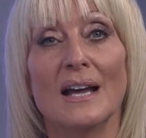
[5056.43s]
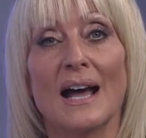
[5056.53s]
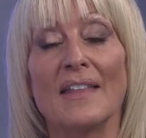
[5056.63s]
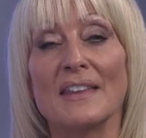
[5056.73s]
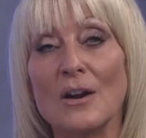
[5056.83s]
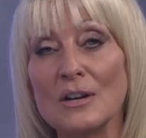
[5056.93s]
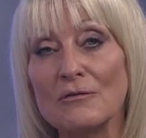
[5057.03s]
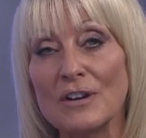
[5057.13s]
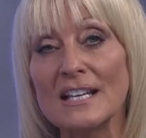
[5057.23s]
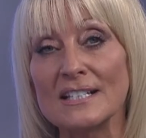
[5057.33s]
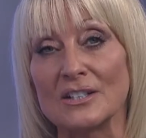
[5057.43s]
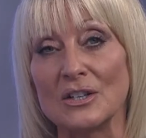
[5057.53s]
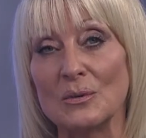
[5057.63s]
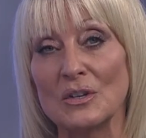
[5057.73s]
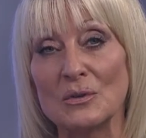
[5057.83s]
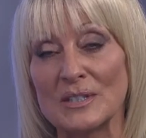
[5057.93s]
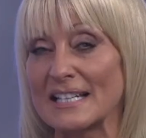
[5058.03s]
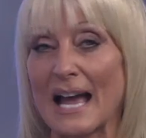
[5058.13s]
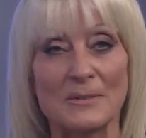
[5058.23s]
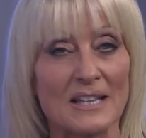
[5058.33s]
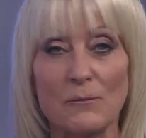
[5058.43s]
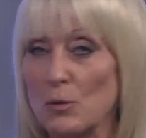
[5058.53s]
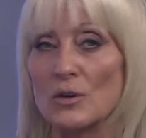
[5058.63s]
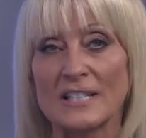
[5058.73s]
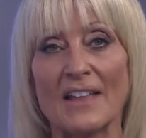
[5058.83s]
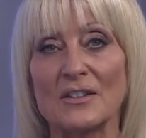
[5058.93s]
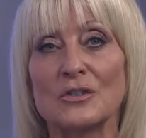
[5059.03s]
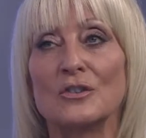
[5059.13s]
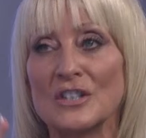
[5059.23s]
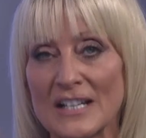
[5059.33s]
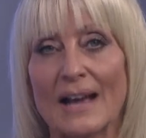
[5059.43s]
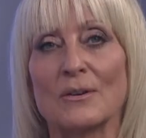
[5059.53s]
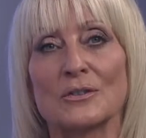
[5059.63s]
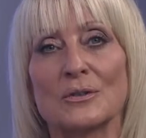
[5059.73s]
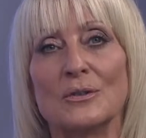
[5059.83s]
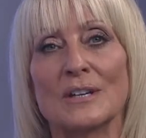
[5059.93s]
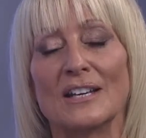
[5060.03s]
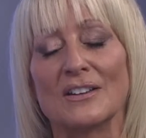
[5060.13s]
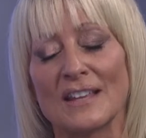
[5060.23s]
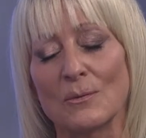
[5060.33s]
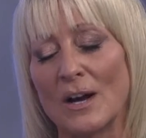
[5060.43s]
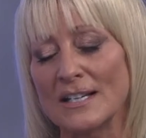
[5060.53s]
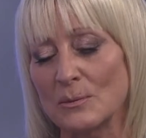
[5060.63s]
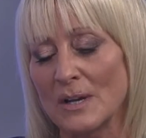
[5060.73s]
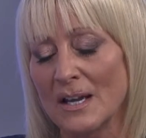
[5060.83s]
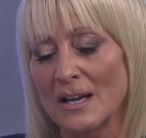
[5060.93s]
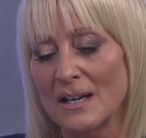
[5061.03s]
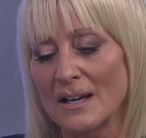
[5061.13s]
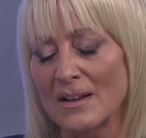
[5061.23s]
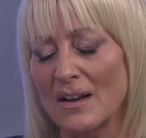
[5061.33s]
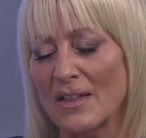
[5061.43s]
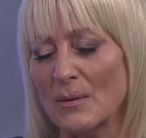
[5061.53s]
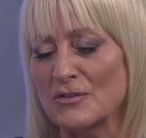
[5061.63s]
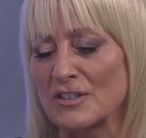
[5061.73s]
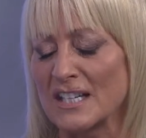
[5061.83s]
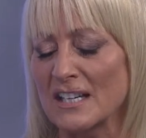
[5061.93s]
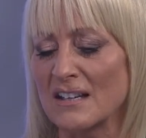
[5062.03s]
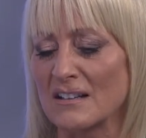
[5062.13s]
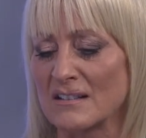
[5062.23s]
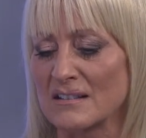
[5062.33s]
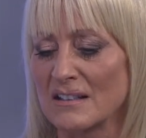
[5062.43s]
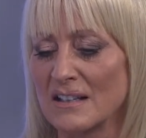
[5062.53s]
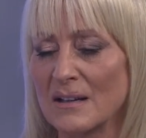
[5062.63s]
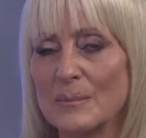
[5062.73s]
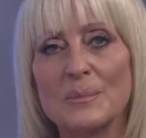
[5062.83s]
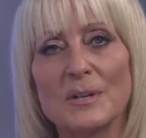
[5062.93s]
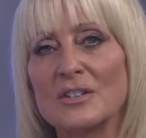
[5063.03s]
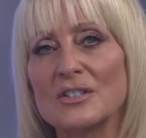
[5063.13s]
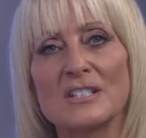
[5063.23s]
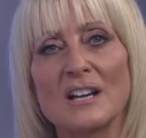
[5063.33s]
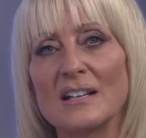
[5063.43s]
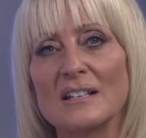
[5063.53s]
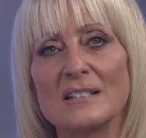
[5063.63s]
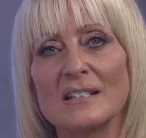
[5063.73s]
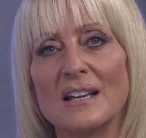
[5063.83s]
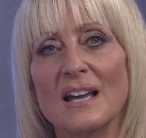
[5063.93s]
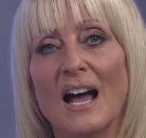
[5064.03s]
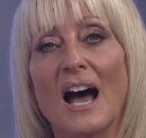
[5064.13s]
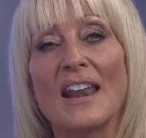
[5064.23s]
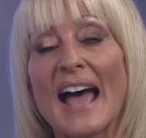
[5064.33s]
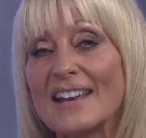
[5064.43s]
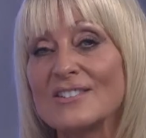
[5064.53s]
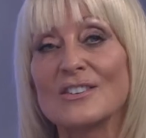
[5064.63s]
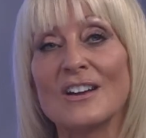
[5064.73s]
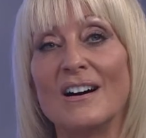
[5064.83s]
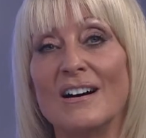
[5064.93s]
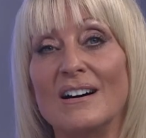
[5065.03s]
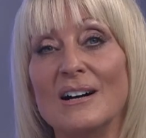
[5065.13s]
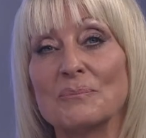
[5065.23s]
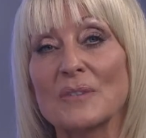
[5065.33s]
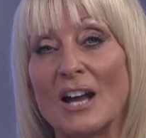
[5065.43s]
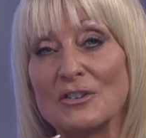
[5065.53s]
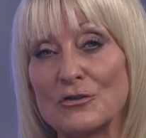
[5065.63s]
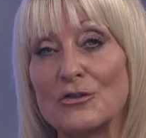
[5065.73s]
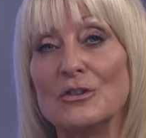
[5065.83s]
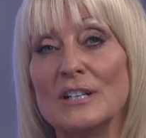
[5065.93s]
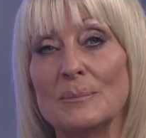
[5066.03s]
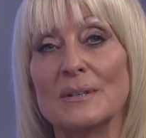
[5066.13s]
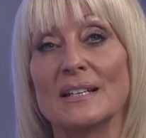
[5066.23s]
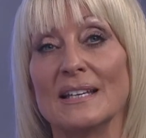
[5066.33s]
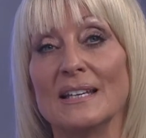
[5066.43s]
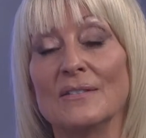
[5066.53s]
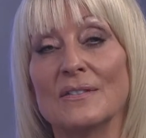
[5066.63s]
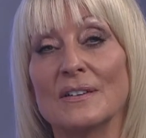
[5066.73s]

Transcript: and the only reason you snapped and they've walked out the door and you're now not talking, you think, why didn't... Oh, that was ridiculous. Because you're tired. And hand on heart, I truly believe...